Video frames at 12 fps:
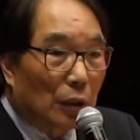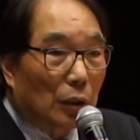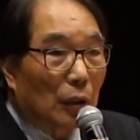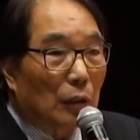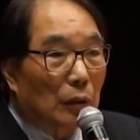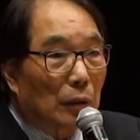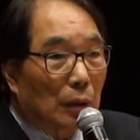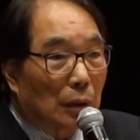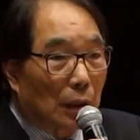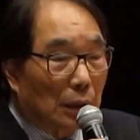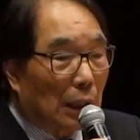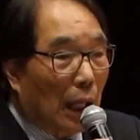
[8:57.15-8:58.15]
So
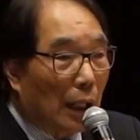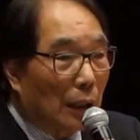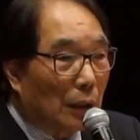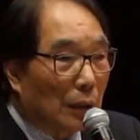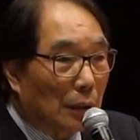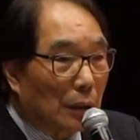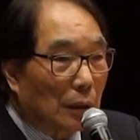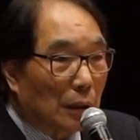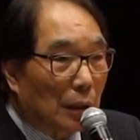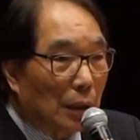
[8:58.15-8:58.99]
this haiku